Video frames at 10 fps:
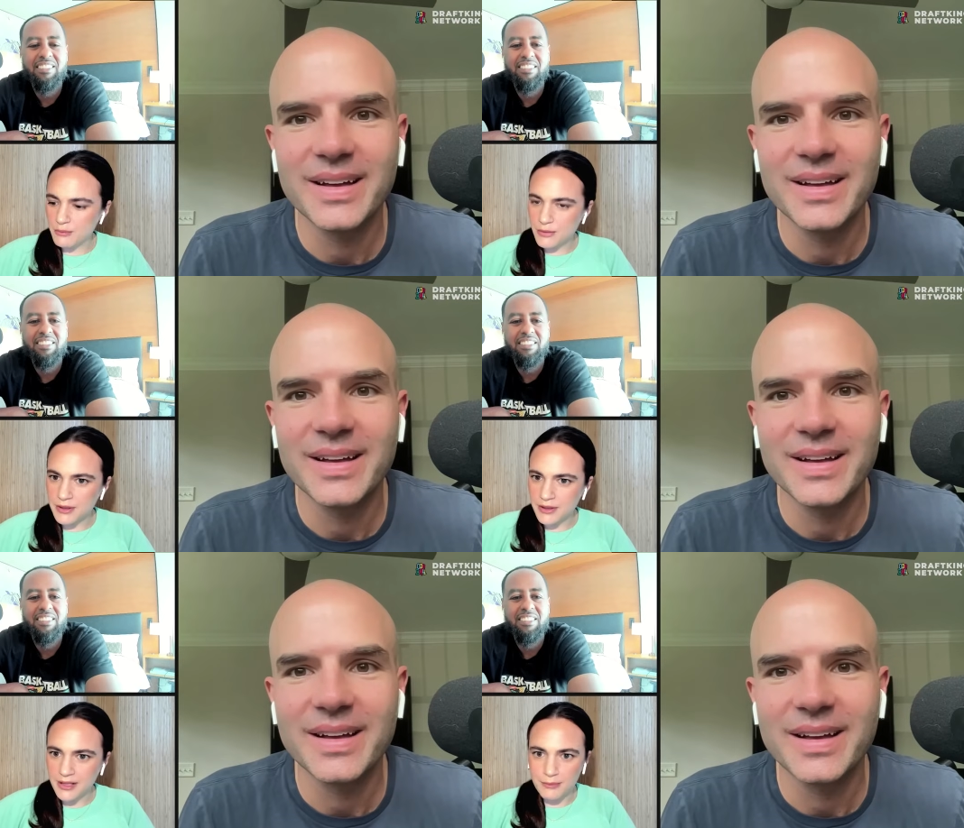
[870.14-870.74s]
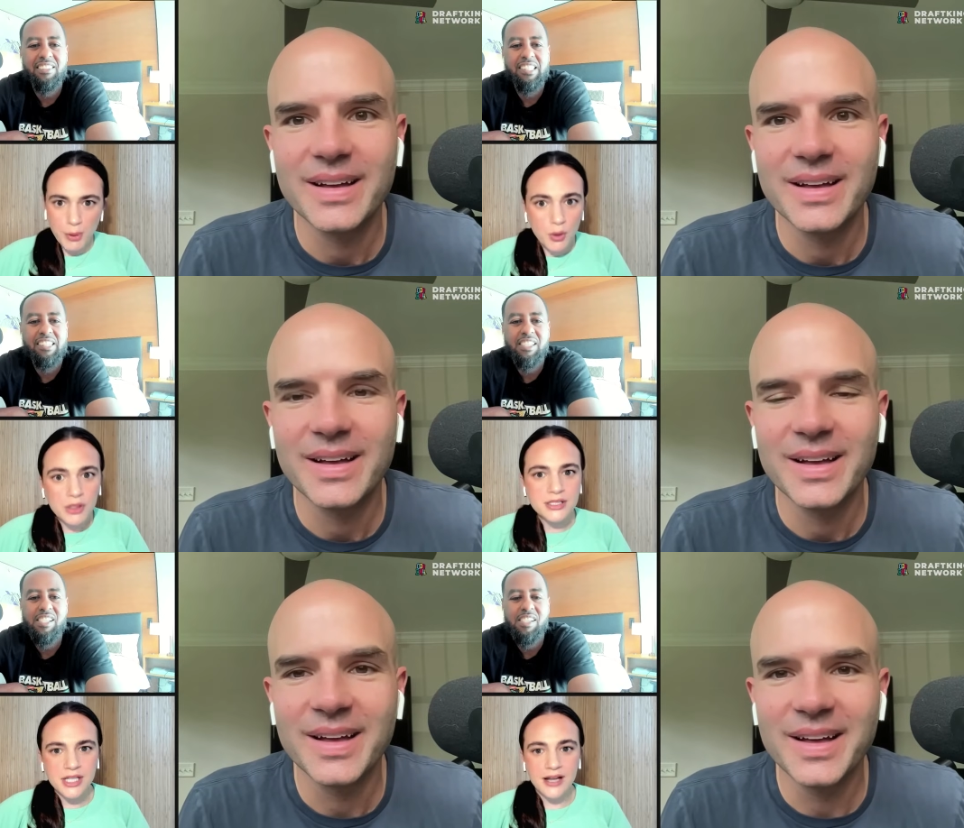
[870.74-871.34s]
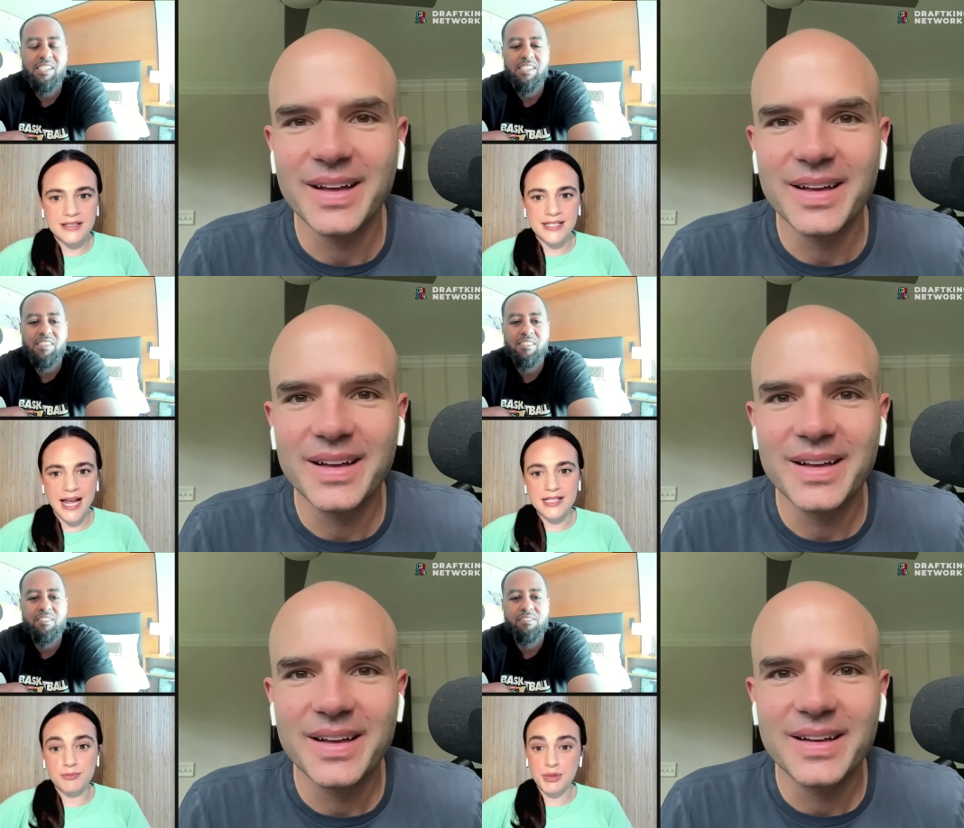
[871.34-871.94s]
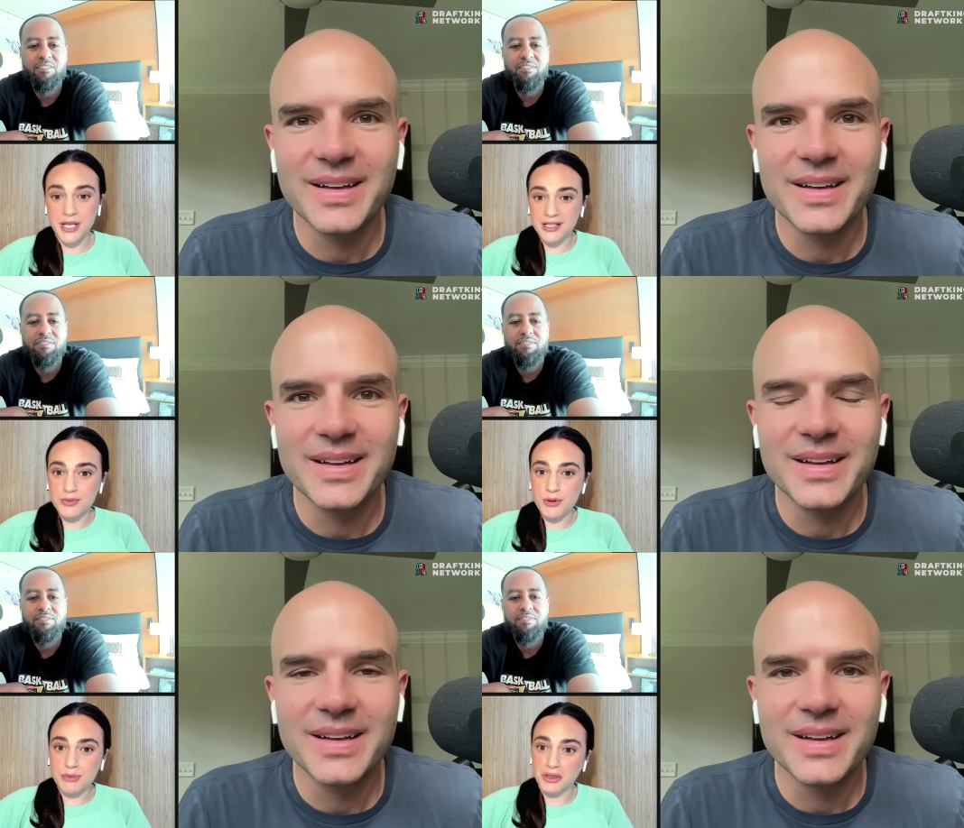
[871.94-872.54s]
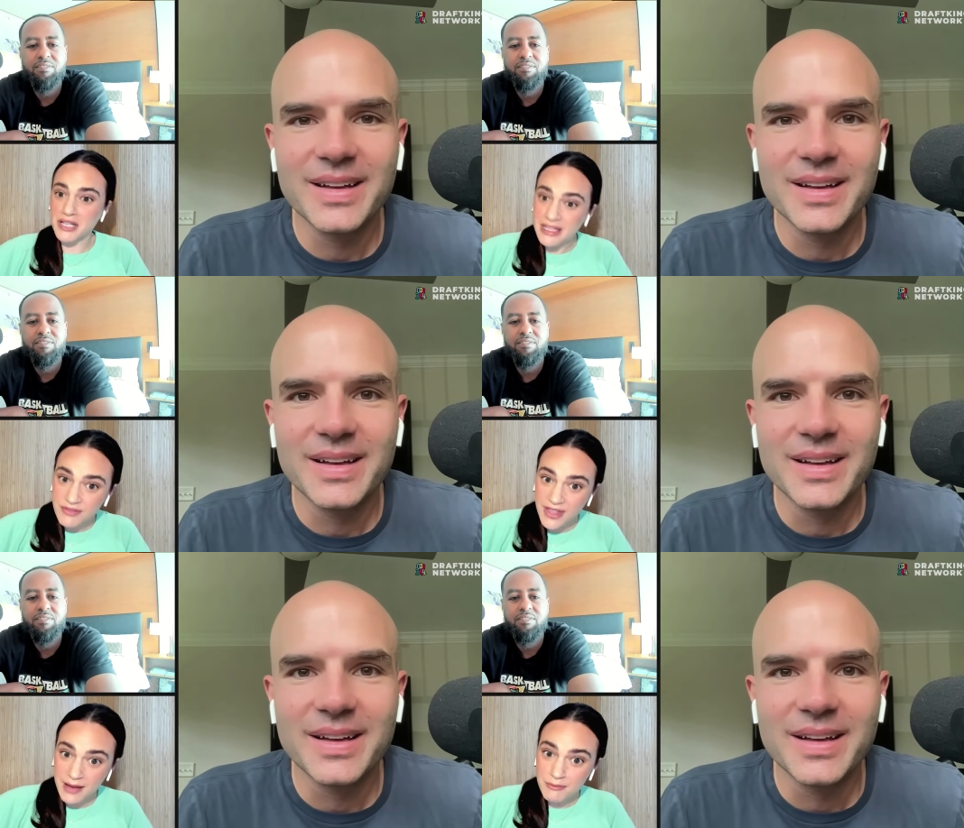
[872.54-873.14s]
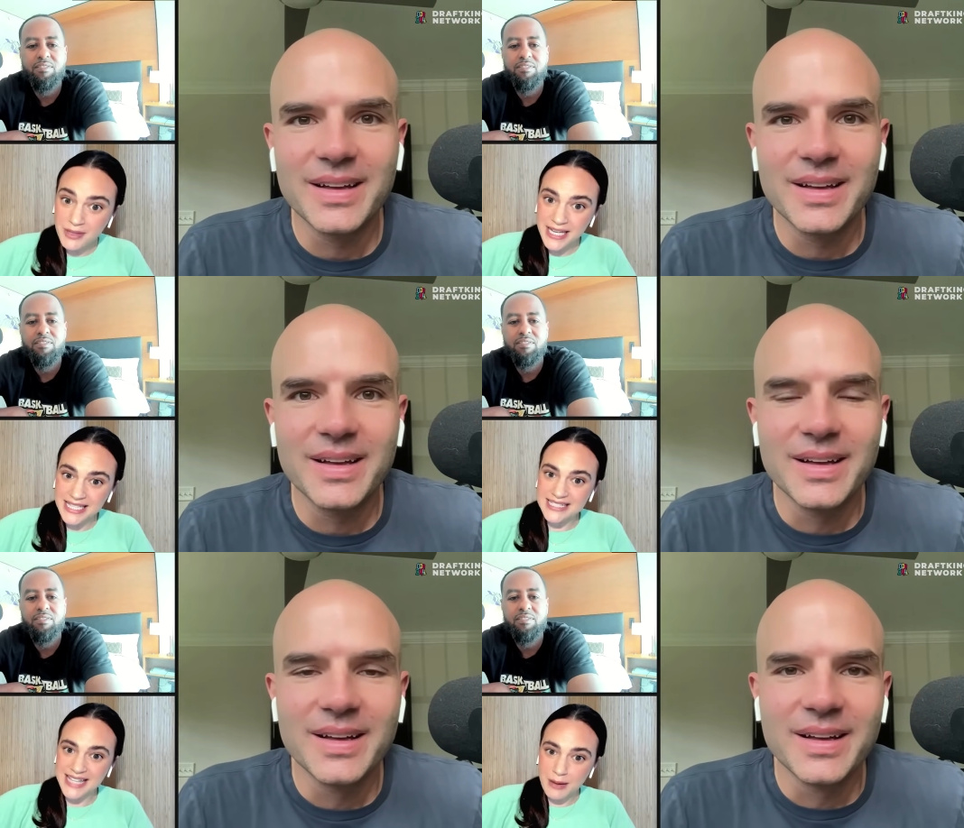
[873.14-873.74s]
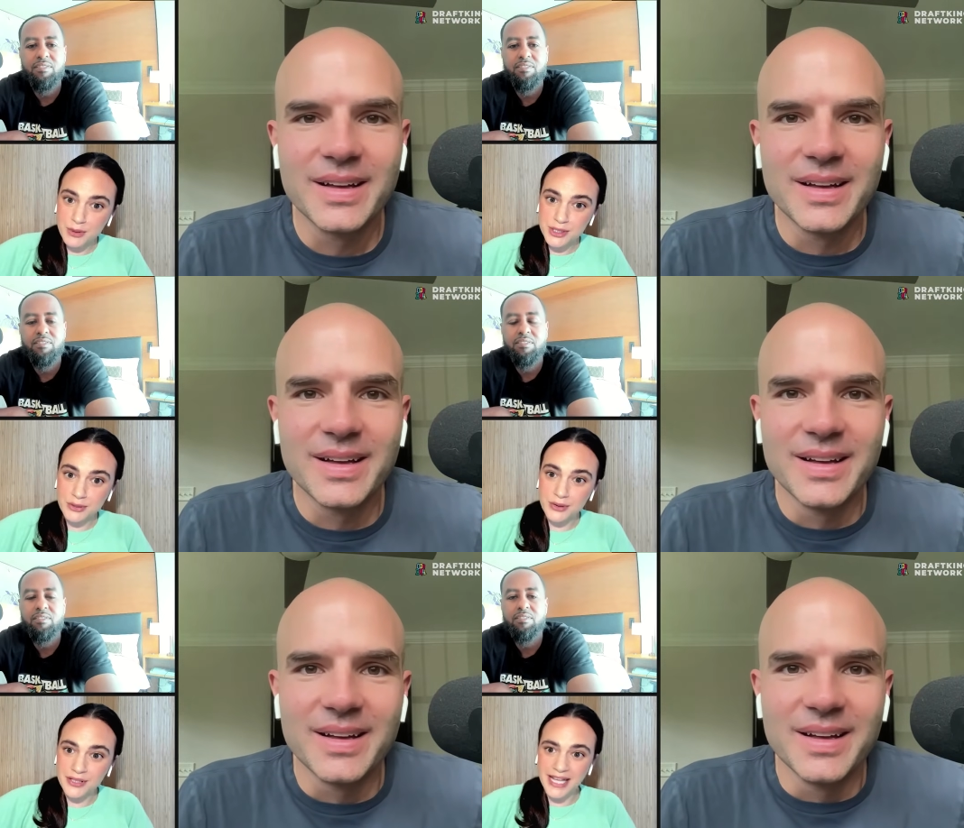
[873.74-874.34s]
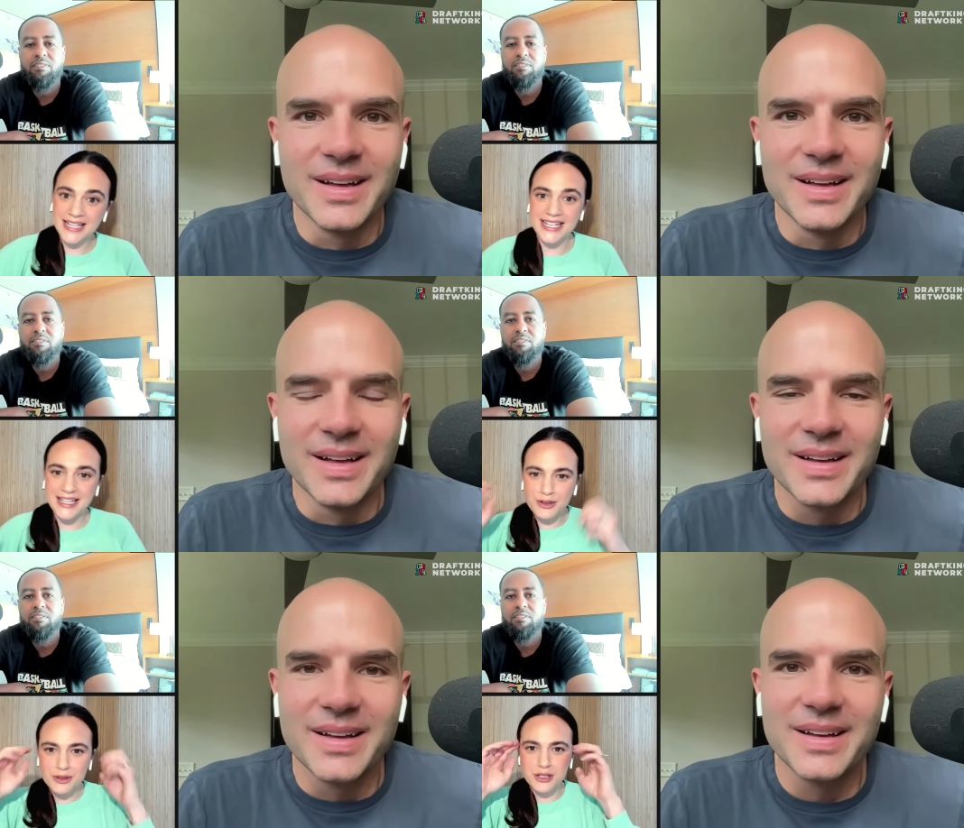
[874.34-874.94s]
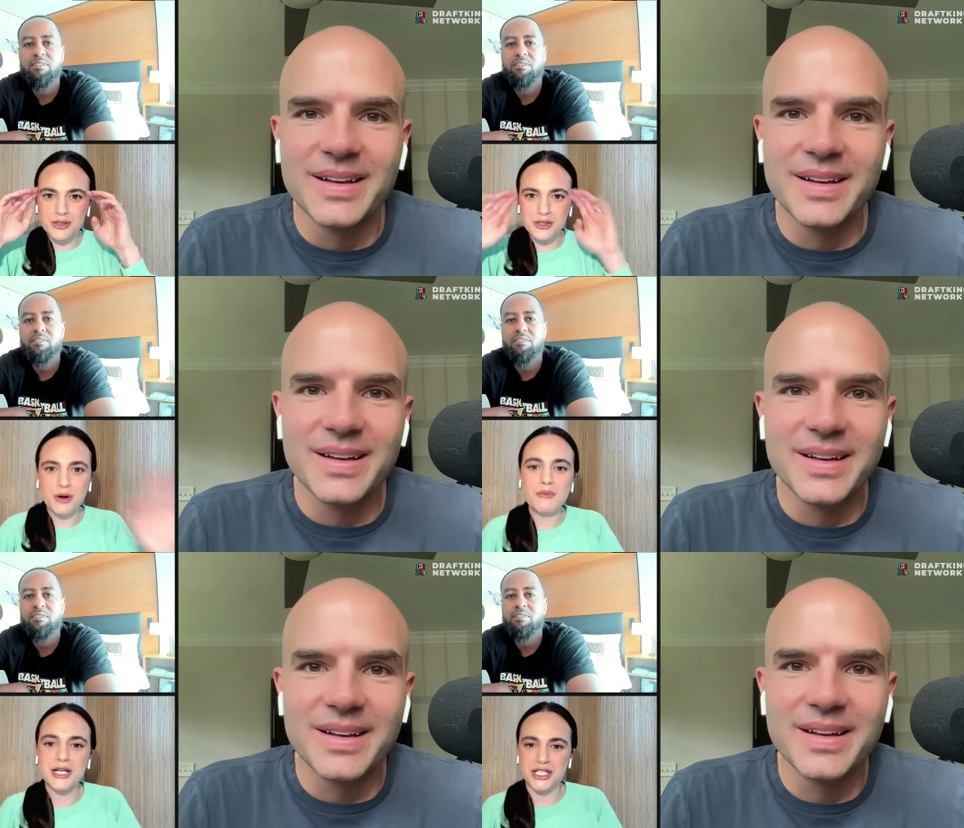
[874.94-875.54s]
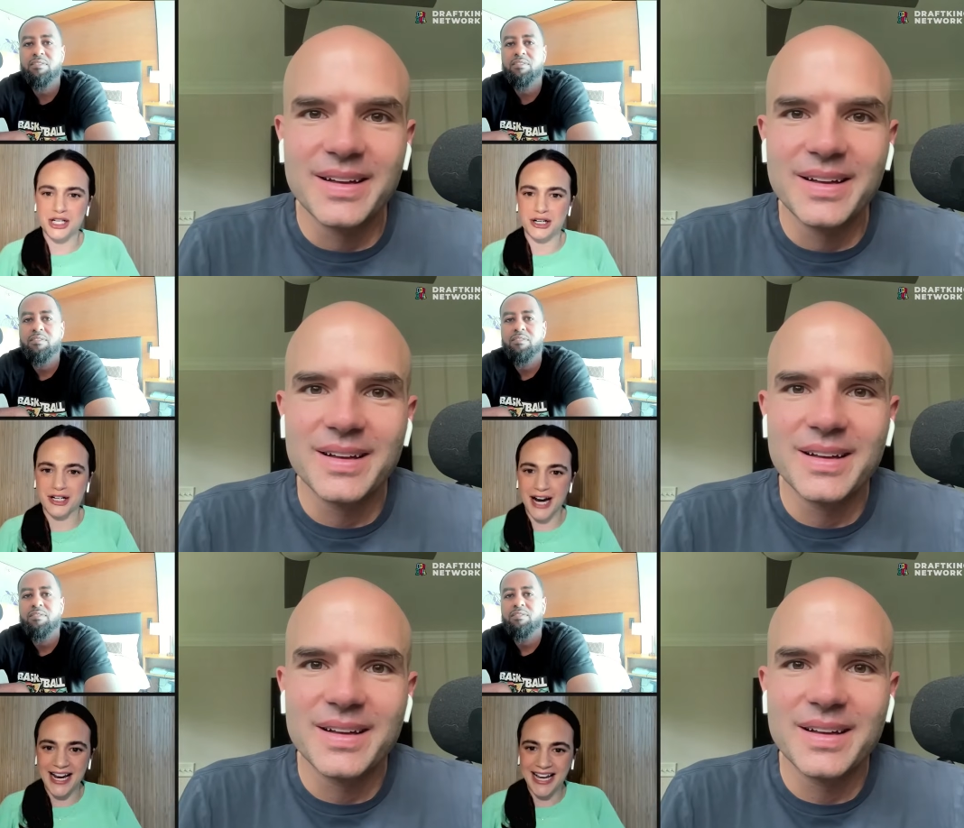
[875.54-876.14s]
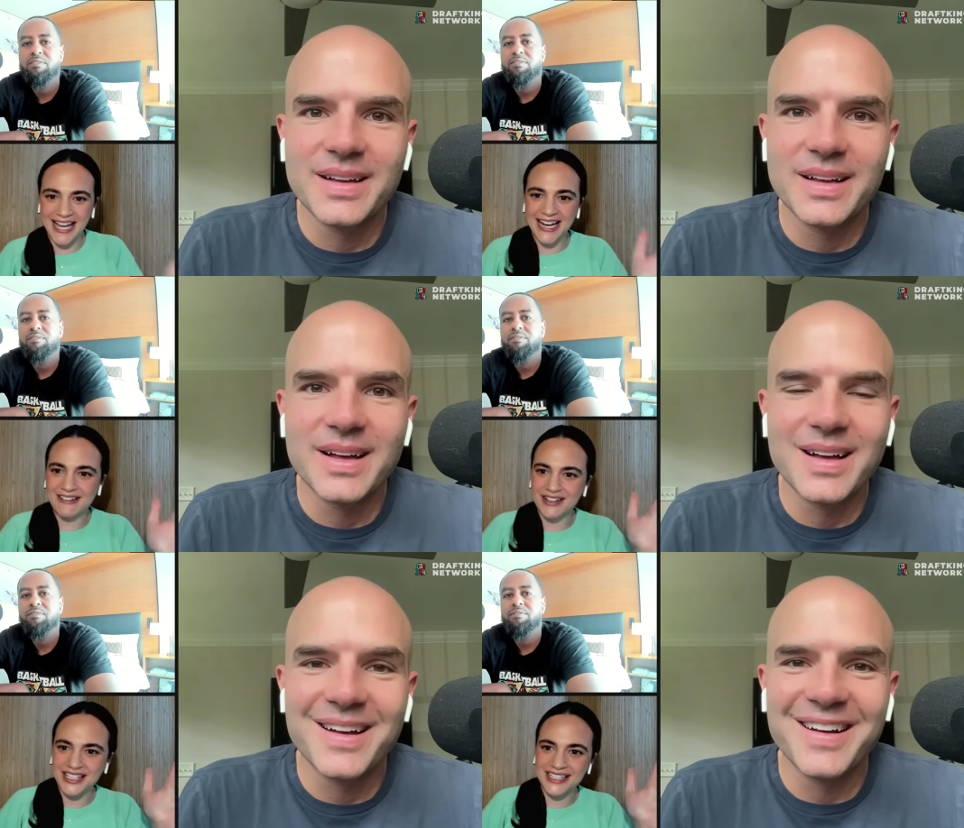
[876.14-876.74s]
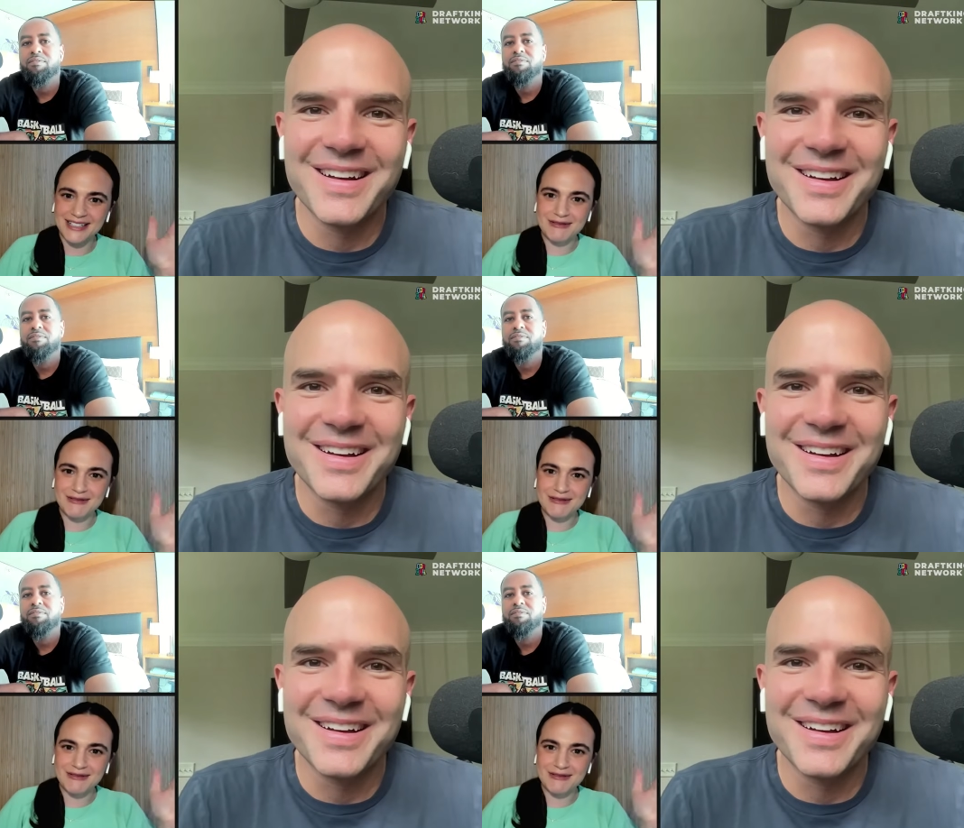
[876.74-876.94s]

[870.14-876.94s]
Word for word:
Speaker 1: importance on stats because we believe them like is that what's going there there's so much here i can't even